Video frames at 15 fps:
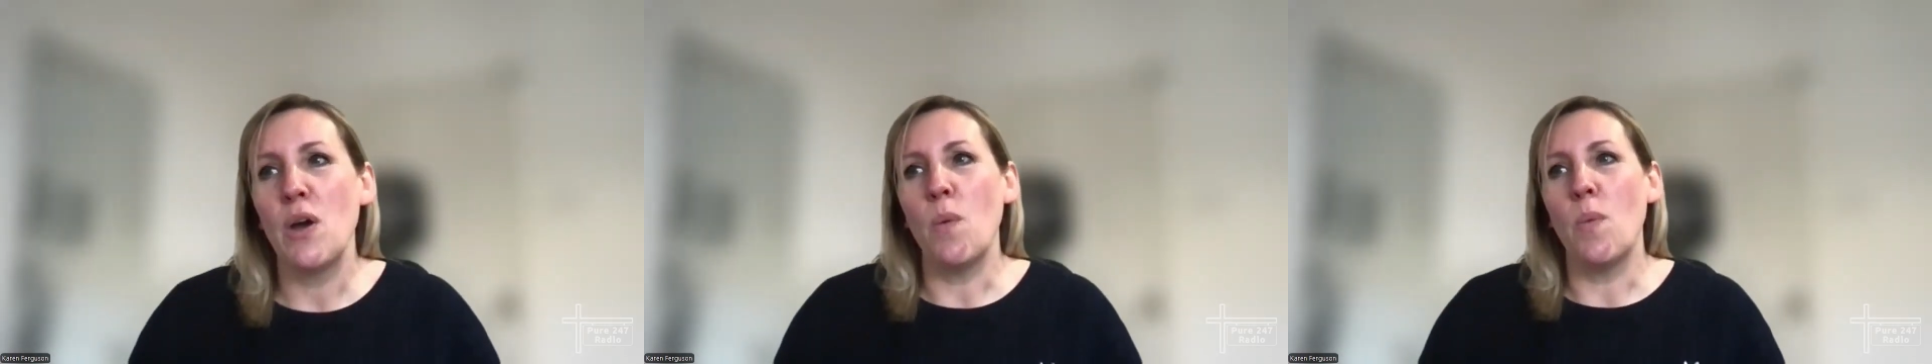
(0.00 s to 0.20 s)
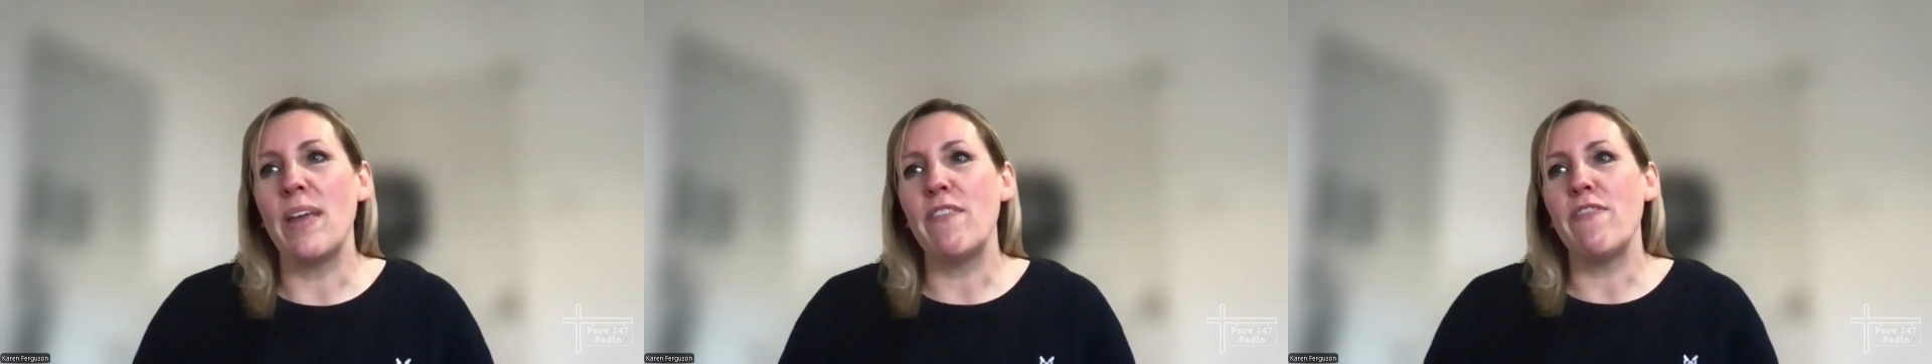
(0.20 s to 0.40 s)

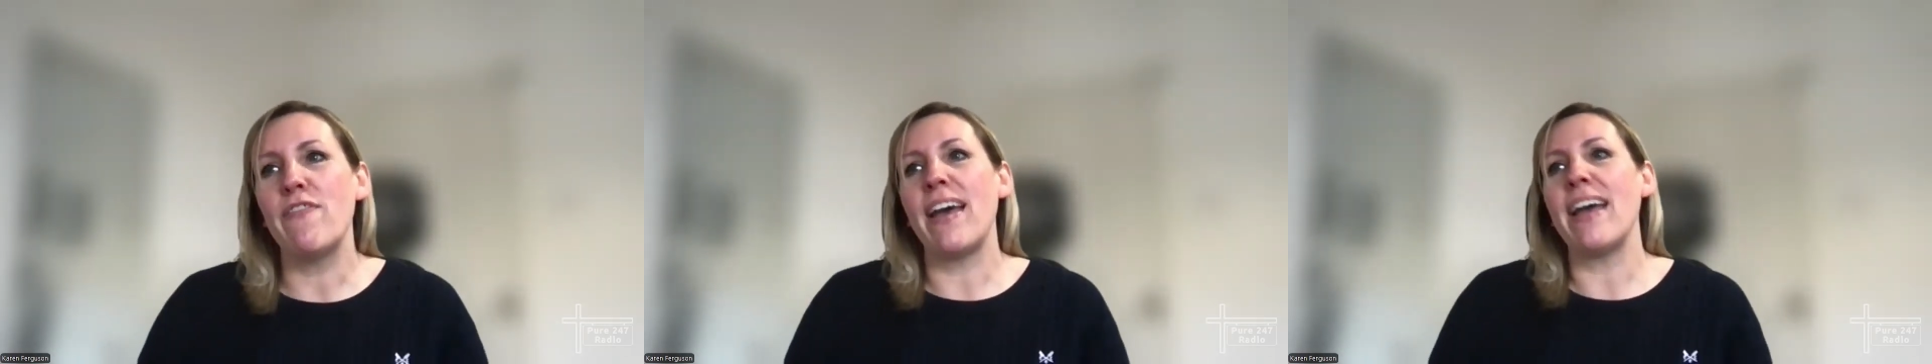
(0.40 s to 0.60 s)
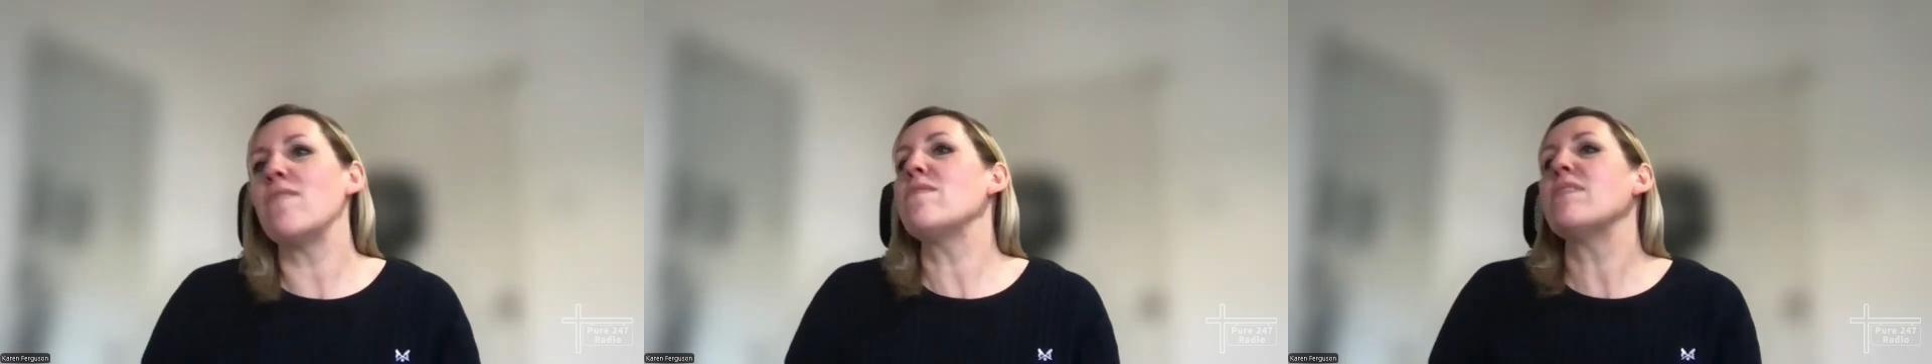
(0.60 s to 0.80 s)
we
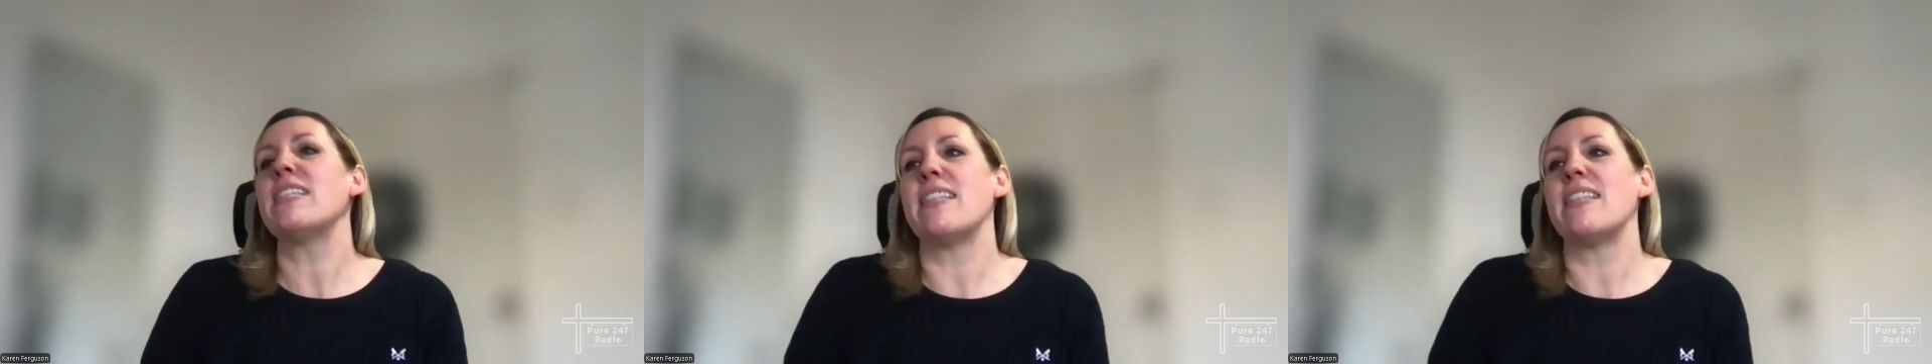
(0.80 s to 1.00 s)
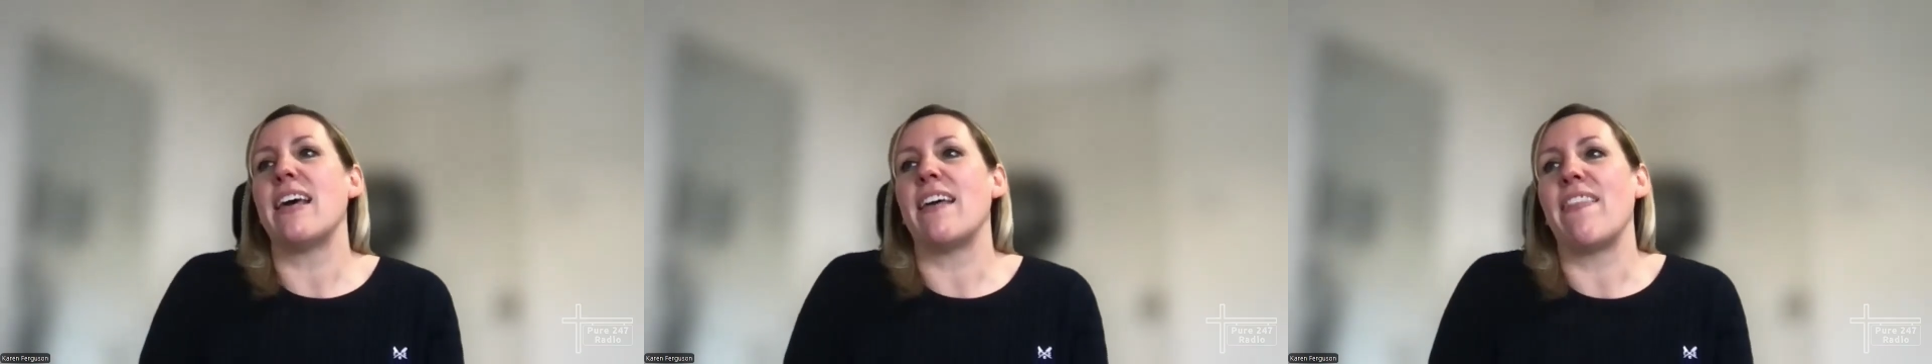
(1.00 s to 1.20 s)
found
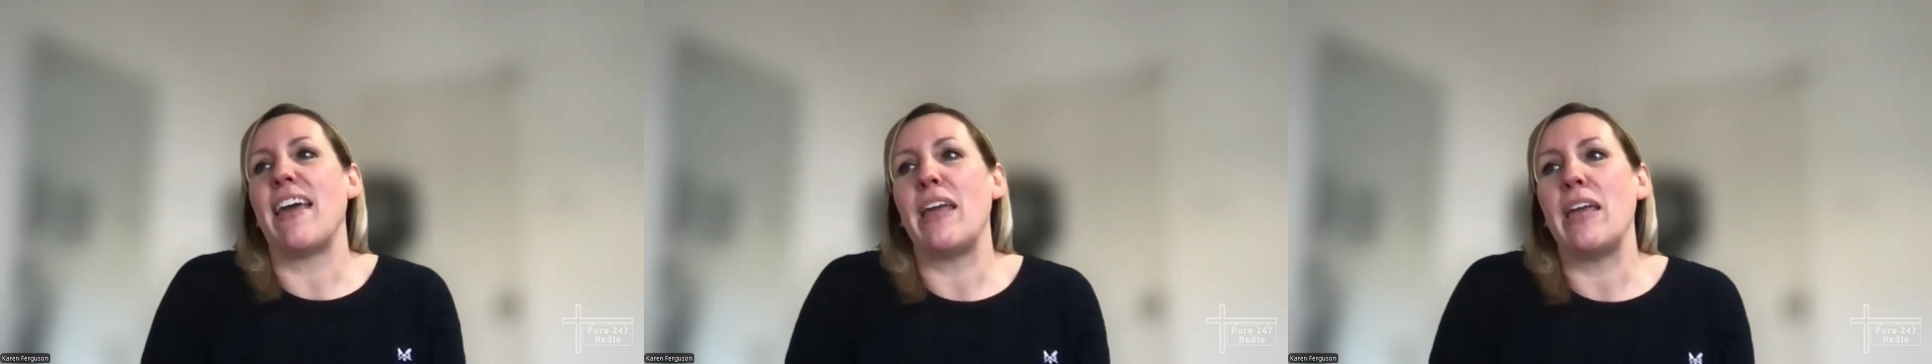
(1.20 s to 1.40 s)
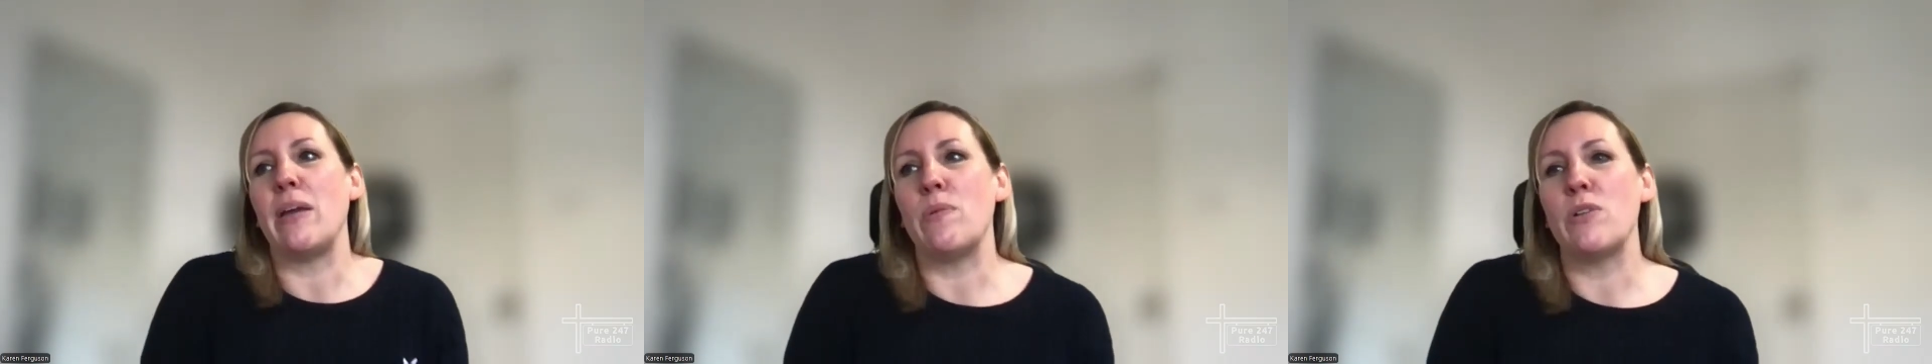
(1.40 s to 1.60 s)
that
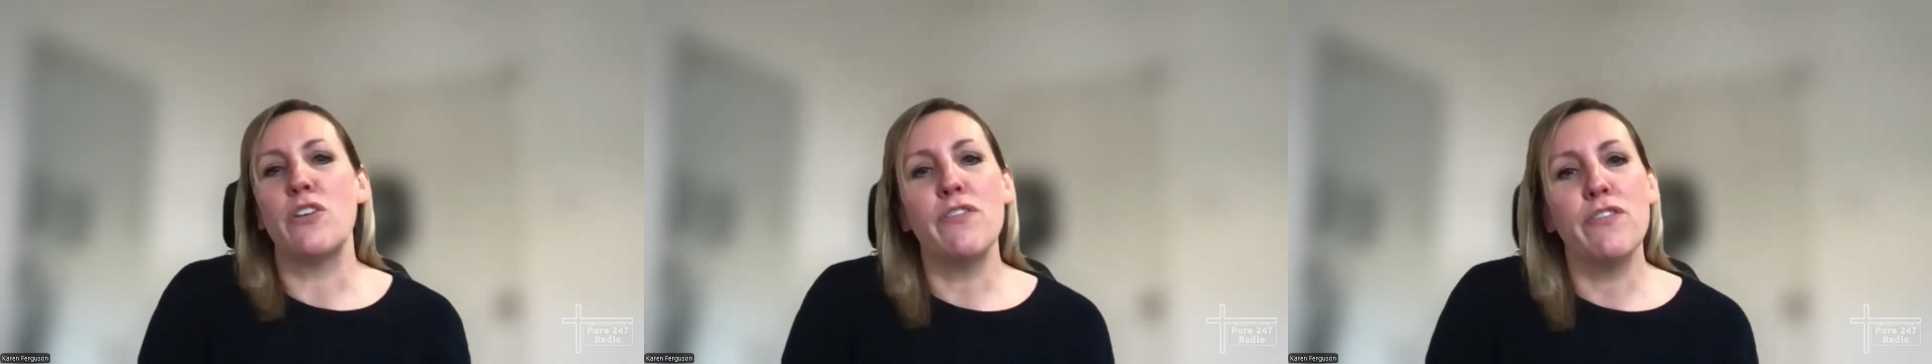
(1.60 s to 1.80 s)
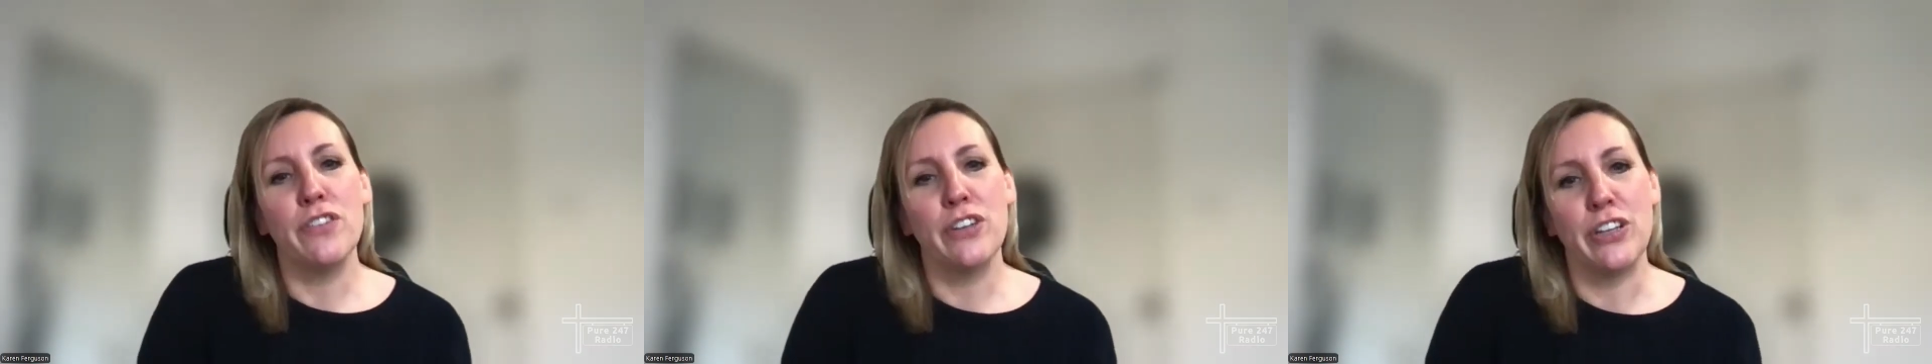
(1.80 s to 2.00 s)
they would
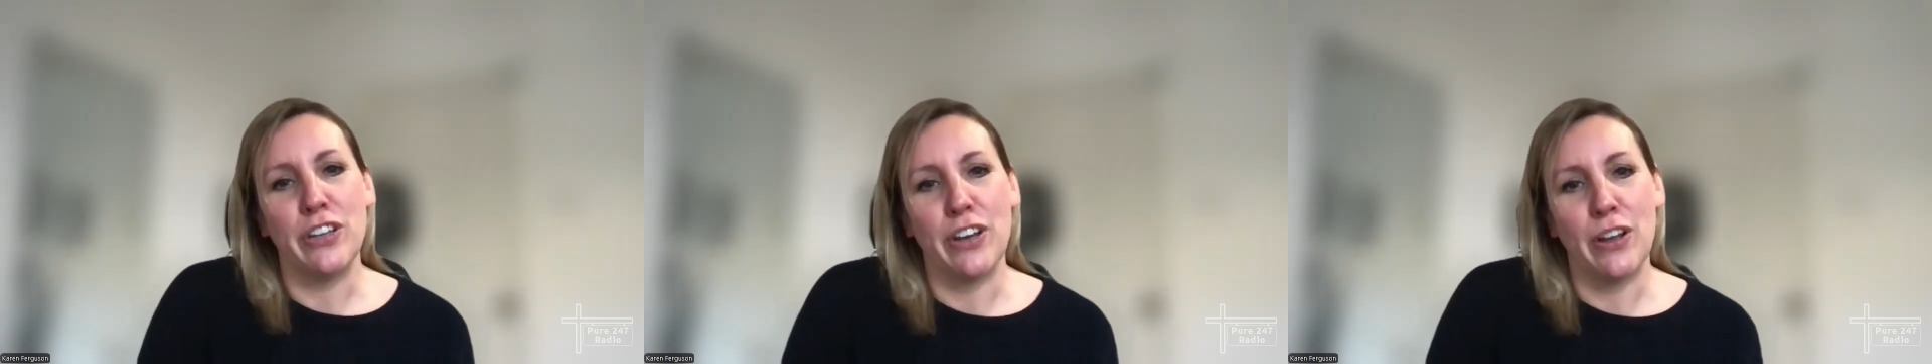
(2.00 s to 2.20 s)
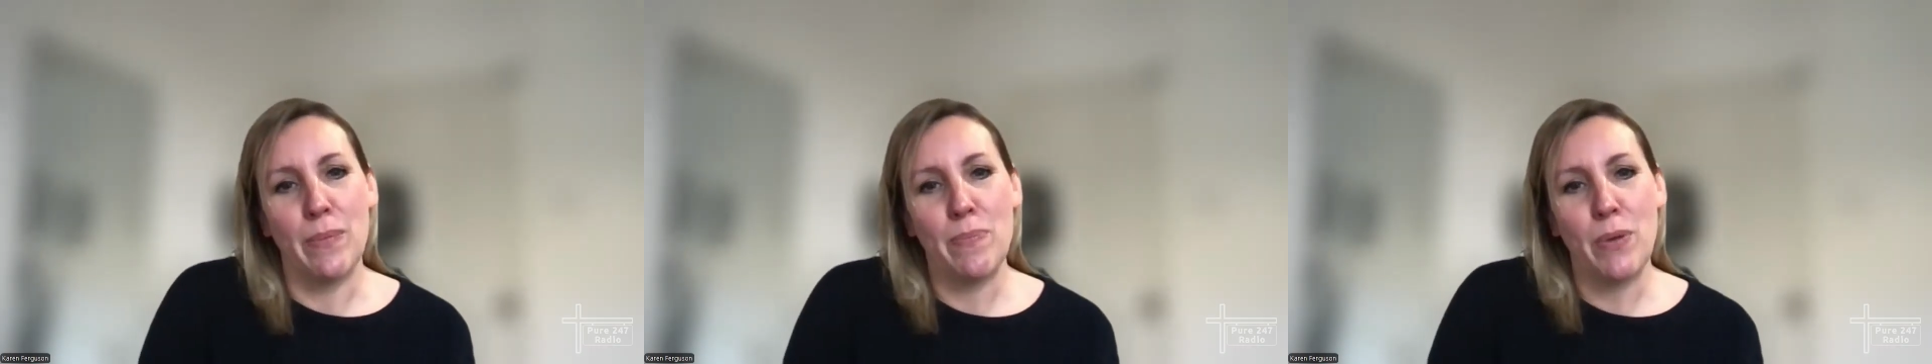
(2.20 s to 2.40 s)
often